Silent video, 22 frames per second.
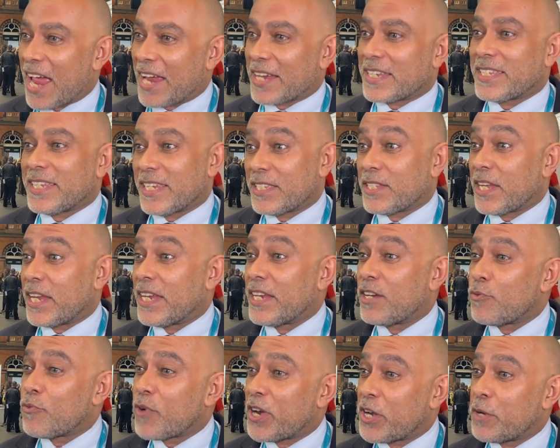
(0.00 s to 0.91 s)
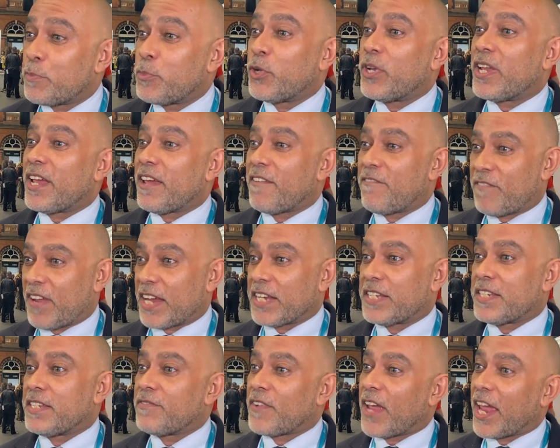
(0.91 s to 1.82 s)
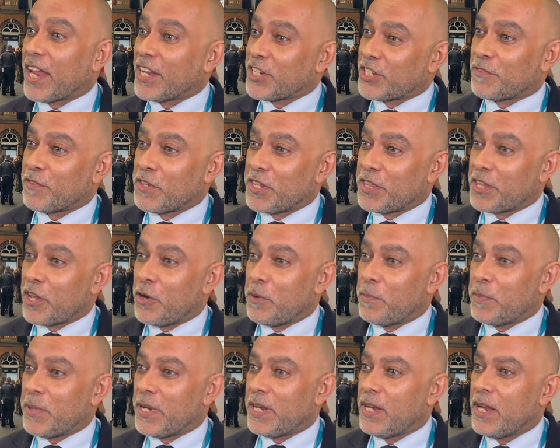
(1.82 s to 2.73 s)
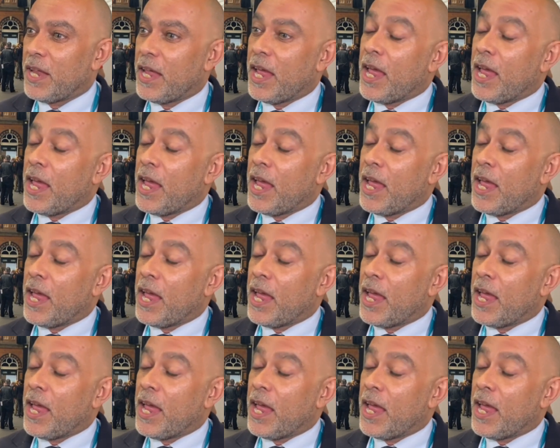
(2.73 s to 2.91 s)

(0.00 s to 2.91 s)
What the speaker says: access incredible, effective HIV therapy.